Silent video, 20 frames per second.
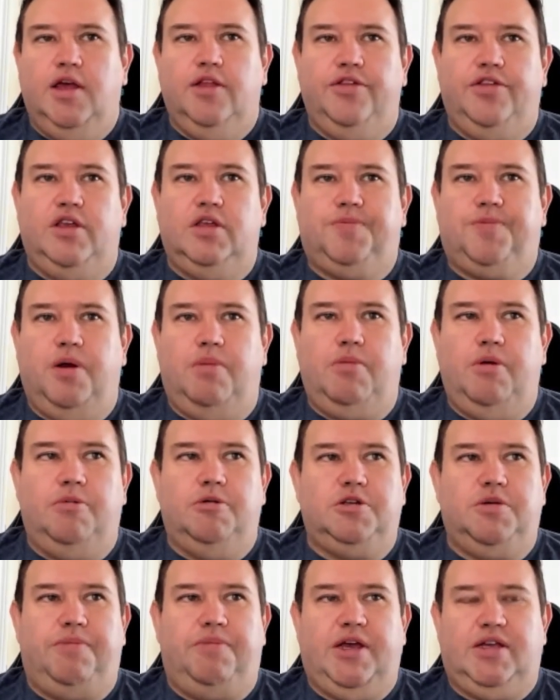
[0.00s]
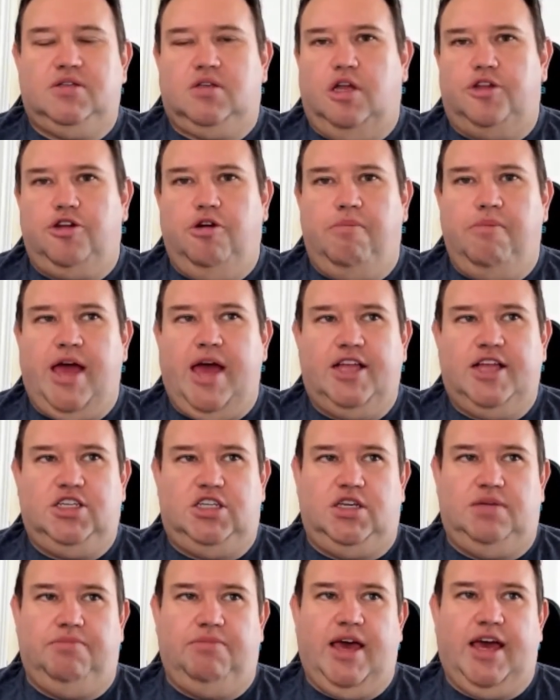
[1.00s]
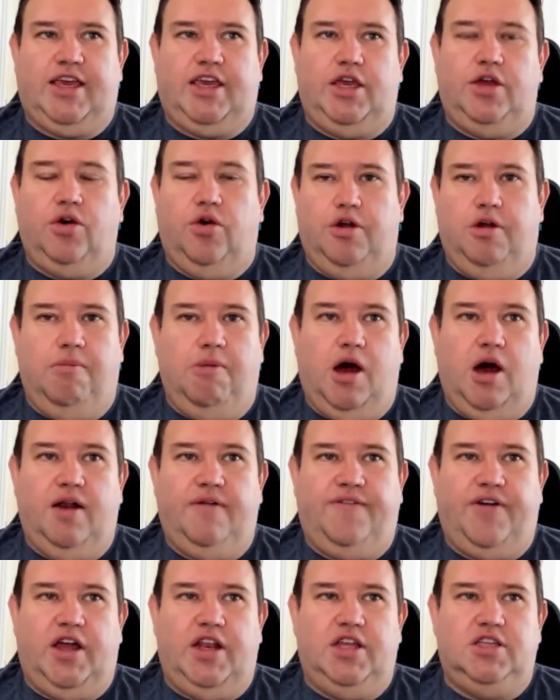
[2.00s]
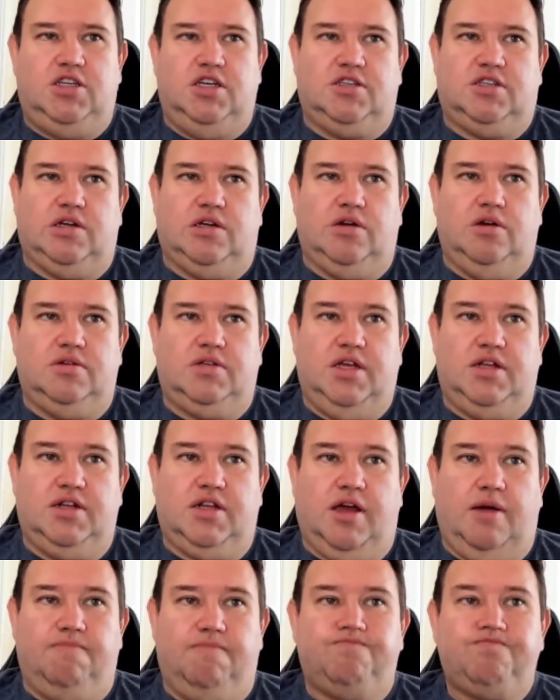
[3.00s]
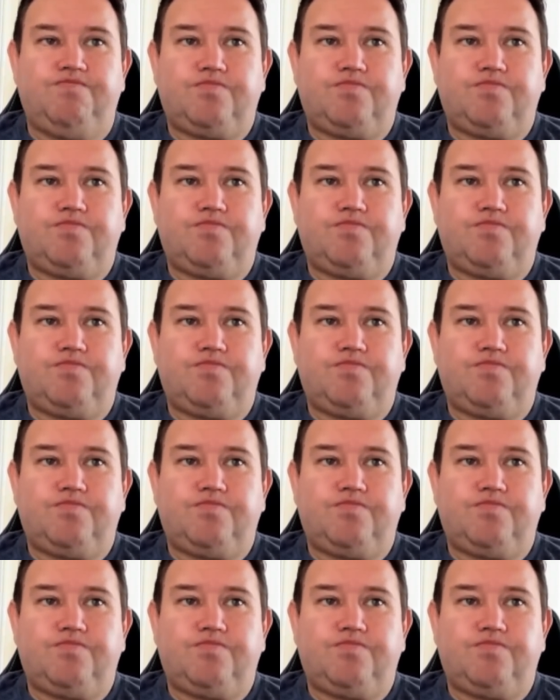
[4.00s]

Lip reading: These premiums are based on your MAGI, or your modified adjusted gross income,